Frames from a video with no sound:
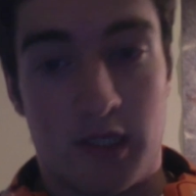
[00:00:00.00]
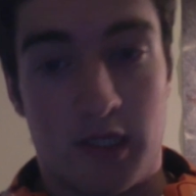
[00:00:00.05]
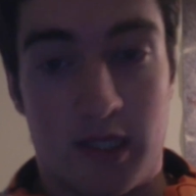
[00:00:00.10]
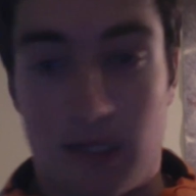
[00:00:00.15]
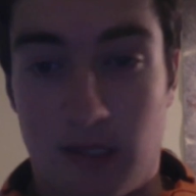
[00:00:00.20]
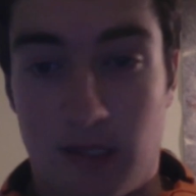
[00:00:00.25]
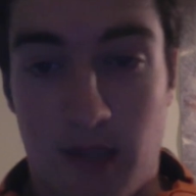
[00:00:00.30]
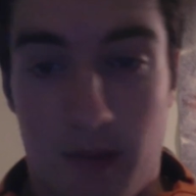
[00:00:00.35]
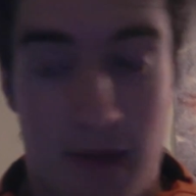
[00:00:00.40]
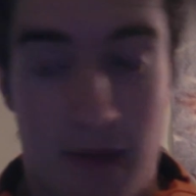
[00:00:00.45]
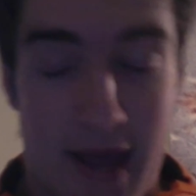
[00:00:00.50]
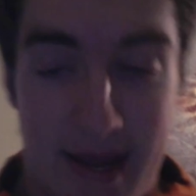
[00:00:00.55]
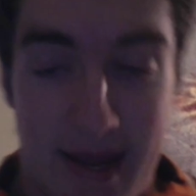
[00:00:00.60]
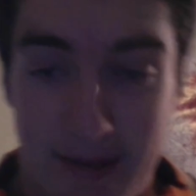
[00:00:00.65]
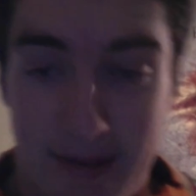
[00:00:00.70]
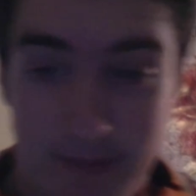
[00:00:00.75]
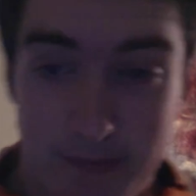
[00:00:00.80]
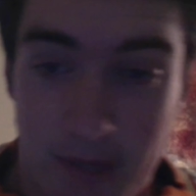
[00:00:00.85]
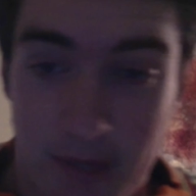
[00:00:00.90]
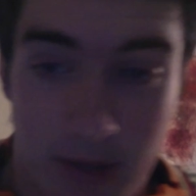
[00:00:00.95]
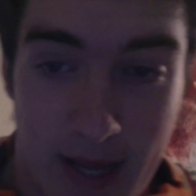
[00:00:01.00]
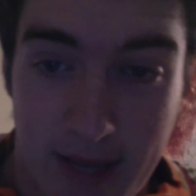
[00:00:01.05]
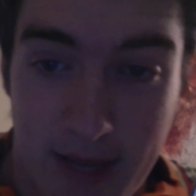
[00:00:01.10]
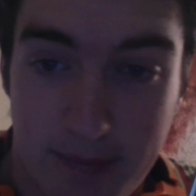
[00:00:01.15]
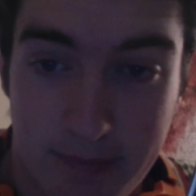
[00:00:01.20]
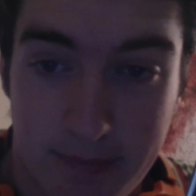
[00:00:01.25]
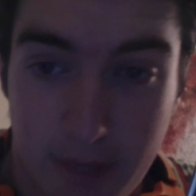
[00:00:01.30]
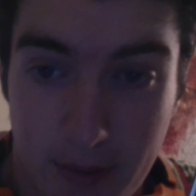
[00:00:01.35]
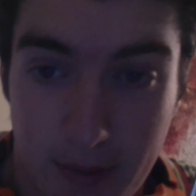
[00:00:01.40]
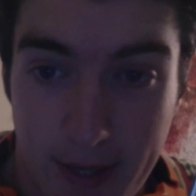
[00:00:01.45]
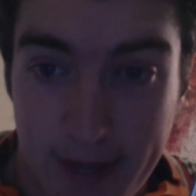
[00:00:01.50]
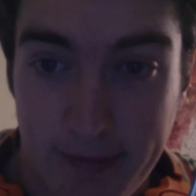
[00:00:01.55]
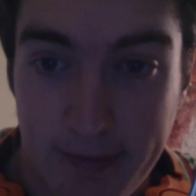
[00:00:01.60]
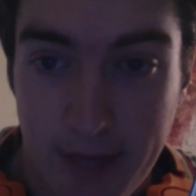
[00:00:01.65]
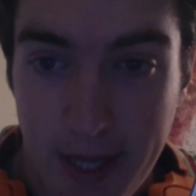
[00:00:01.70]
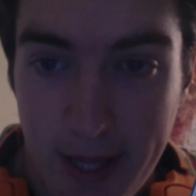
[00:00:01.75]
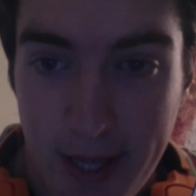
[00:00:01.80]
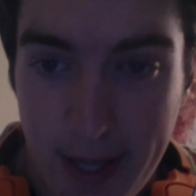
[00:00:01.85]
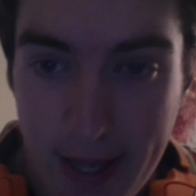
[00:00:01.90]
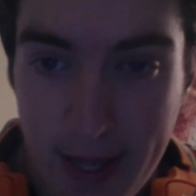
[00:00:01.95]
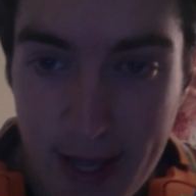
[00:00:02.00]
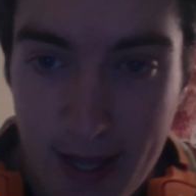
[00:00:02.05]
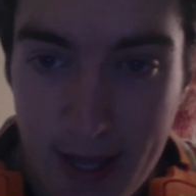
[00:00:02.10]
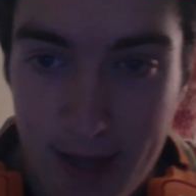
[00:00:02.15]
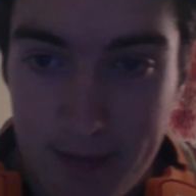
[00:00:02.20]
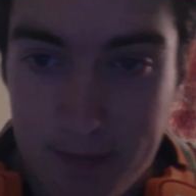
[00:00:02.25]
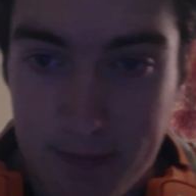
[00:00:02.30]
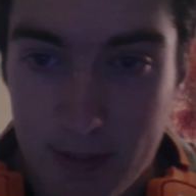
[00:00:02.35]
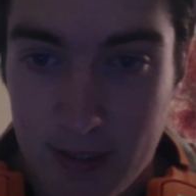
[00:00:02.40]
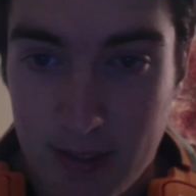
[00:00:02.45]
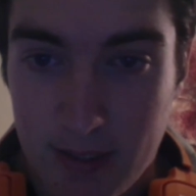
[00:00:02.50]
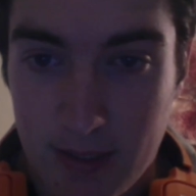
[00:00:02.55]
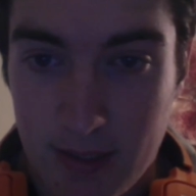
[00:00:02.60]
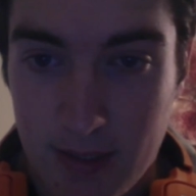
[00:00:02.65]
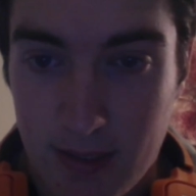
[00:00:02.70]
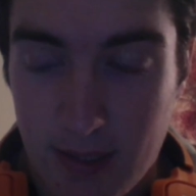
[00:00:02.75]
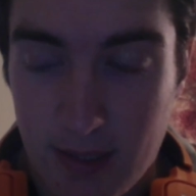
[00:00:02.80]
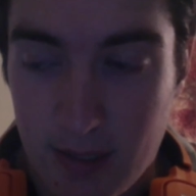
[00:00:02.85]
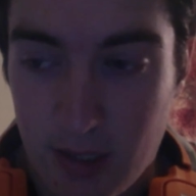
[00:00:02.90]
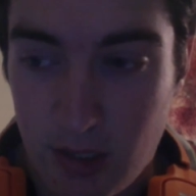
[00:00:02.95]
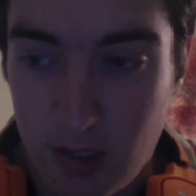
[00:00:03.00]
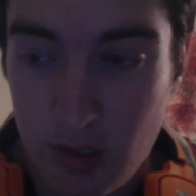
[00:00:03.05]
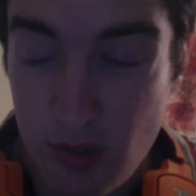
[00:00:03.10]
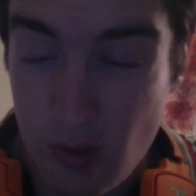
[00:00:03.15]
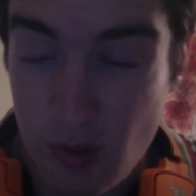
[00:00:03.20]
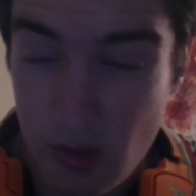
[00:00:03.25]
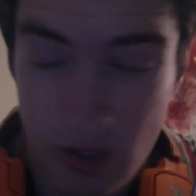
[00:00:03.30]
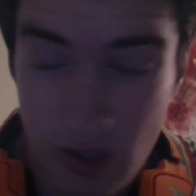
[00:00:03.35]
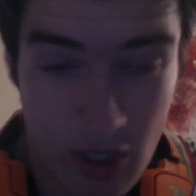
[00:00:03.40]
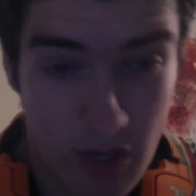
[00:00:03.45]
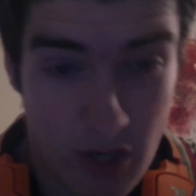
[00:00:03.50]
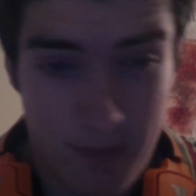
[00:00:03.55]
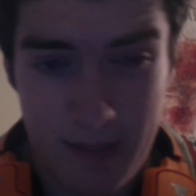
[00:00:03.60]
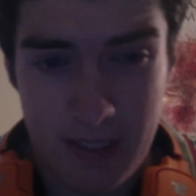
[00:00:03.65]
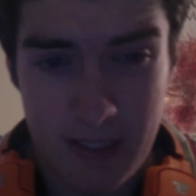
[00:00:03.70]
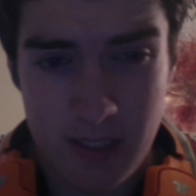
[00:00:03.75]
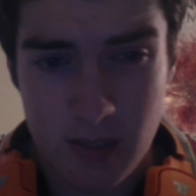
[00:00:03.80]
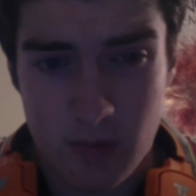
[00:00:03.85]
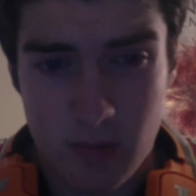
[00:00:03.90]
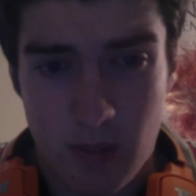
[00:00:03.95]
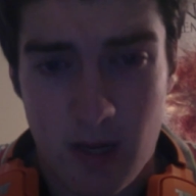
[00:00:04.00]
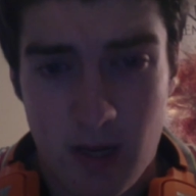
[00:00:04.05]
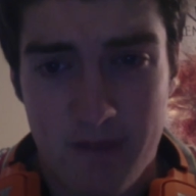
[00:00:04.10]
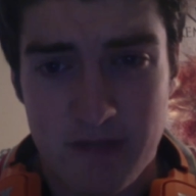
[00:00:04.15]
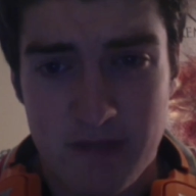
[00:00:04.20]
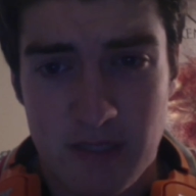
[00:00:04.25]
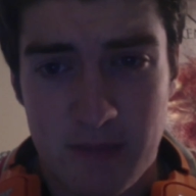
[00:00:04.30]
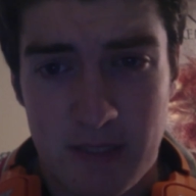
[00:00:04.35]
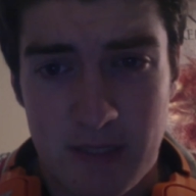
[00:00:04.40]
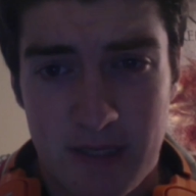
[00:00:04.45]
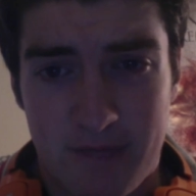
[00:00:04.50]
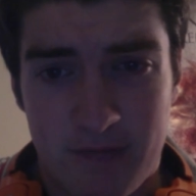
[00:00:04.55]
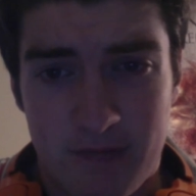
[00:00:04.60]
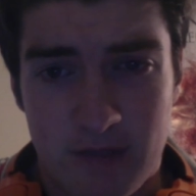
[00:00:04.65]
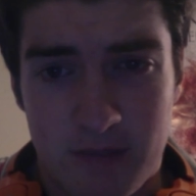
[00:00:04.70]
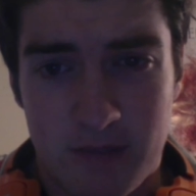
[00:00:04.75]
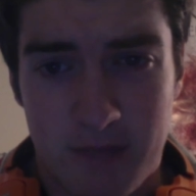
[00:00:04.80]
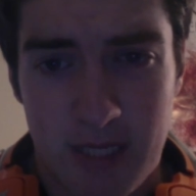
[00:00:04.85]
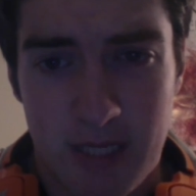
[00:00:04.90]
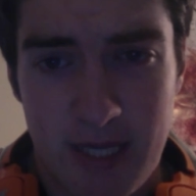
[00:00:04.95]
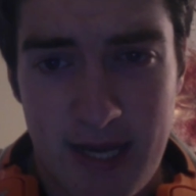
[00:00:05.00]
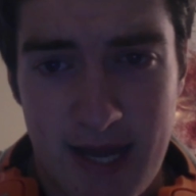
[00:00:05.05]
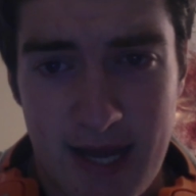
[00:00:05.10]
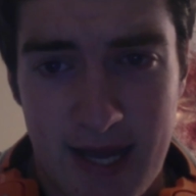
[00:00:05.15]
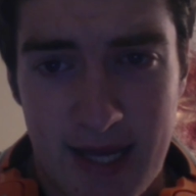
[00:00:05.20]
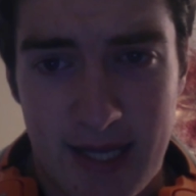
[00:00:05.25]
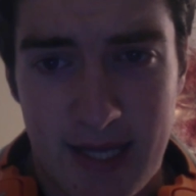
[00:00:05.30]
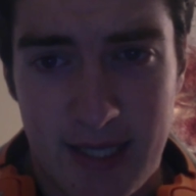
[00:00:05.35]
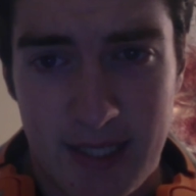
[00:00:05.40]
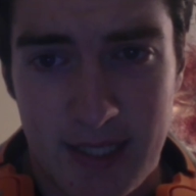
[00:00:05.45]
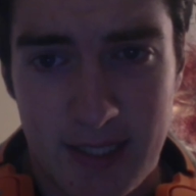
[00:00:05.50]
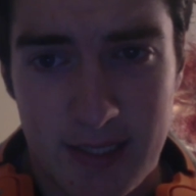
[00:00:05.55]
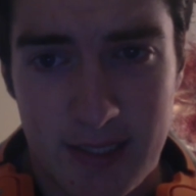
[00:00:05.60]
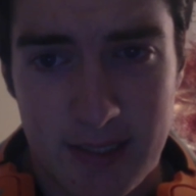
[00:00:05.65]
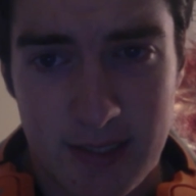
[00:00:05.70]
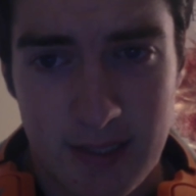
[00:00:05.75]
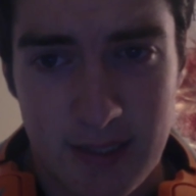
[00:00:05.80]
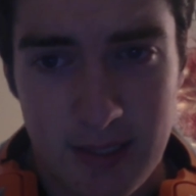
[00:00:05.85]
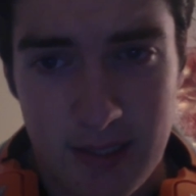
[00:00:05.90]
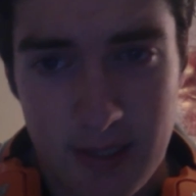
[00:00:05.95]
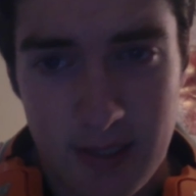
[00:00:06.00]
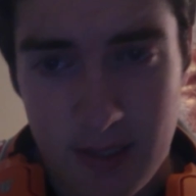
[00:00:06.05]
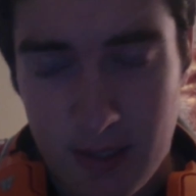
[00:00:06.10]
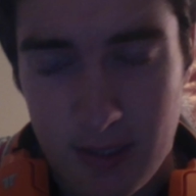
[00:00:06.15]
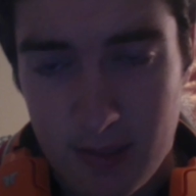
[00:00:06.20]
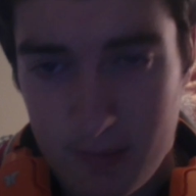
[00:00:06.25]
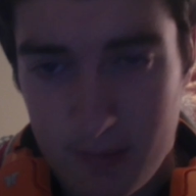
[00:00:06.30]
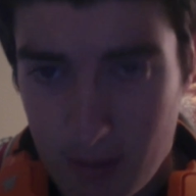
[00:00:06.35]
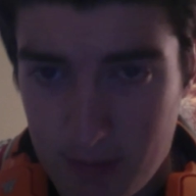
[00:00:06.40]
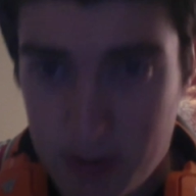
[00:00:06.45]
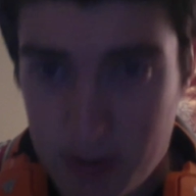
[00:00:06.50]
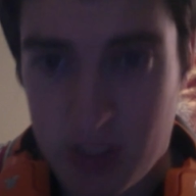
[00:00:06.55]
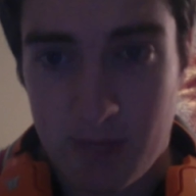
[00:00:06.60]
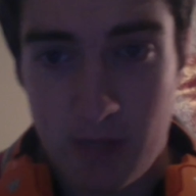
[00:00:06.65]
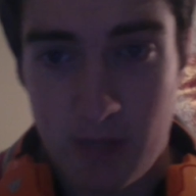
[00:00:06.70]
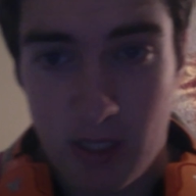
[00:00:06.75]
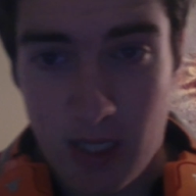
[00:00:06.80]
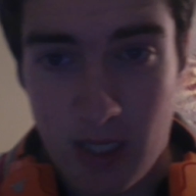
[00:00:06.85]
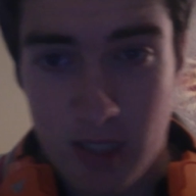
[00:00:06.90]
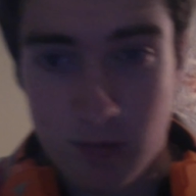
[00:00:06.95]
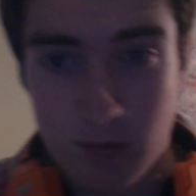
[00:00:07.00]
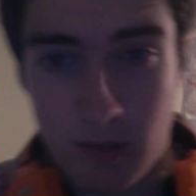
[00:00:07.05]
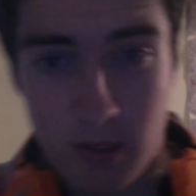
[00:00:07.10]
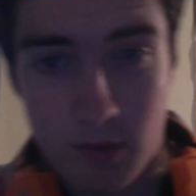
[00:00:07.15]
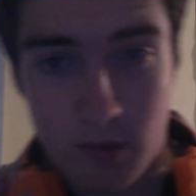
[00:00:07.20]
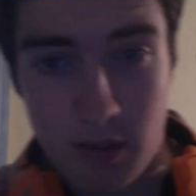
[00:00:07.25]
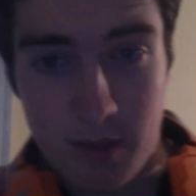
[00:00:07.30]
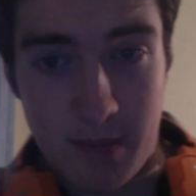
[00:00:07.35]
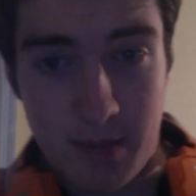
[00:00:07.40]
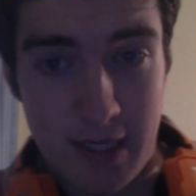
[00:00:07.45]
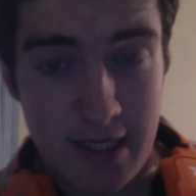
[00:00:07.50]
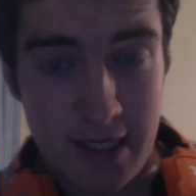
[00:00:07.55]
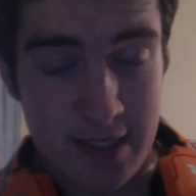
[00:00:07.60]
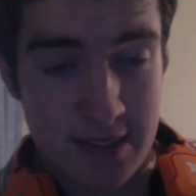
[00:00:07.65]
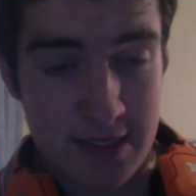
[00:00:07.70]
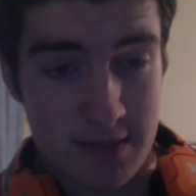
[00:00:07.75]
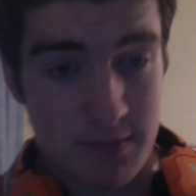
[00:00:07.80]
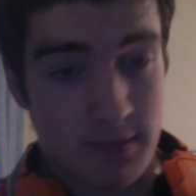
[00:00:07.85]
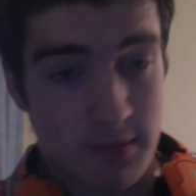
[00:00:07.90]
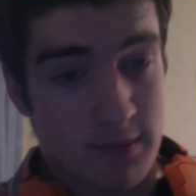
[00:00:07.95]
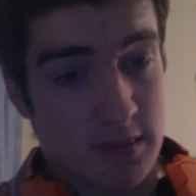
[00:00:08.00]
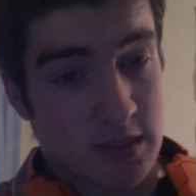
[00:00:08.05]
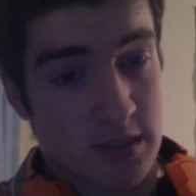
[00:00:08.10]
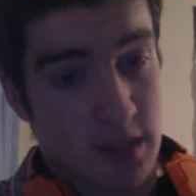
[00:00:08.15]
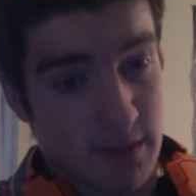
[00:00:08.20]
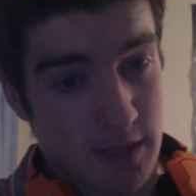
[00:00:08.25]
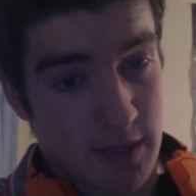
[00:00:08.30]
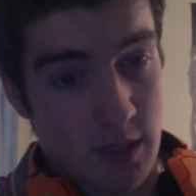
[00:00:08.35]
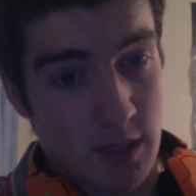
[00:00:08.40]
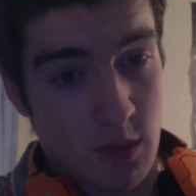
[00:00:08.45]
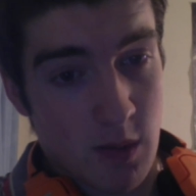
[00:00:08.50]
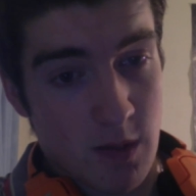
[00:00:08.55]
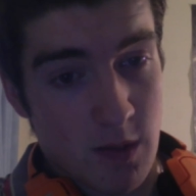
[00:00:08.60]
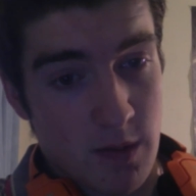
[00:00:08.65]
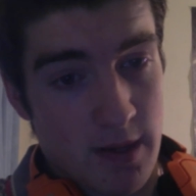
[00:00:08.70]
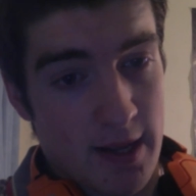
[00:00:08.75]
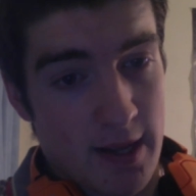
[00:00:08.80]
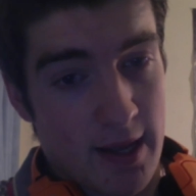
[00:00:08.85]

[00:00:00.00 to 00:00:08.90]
don't hate, don't hate, don't hate. Uh, but you your opinions will obviously be different to mine, and maybe some of you guys will agree with my list, some of you won't.